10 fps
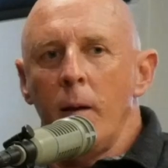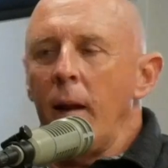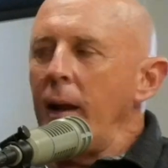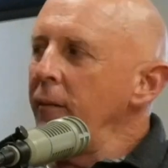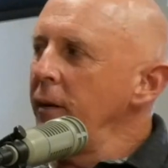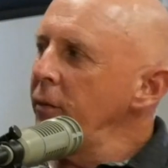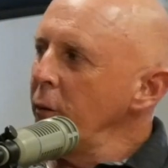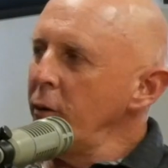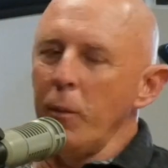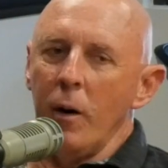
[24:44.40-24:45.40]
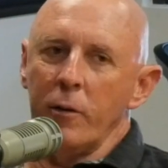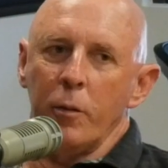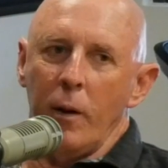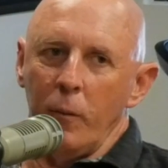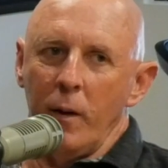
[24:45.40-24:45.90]
And even if the response
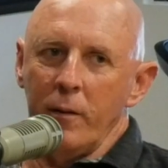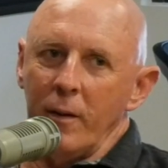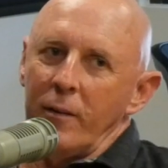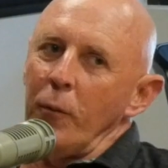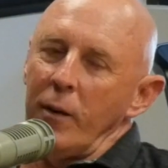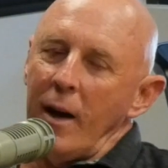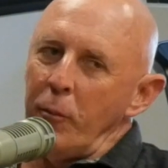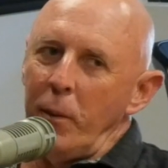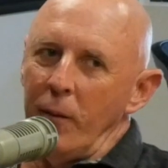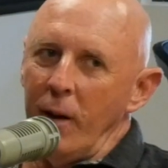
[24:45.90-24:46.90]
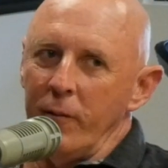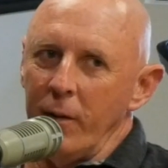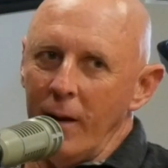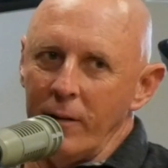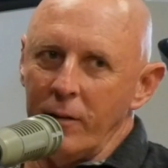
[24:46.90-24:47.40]
right away says, well, you haven't been around for the
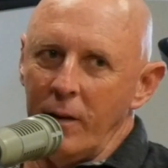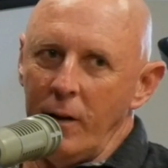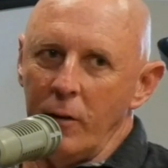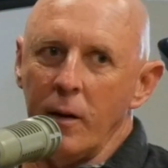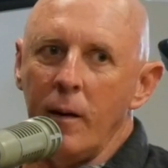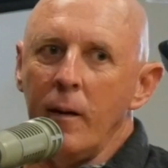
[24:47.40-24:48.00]
last 10 years,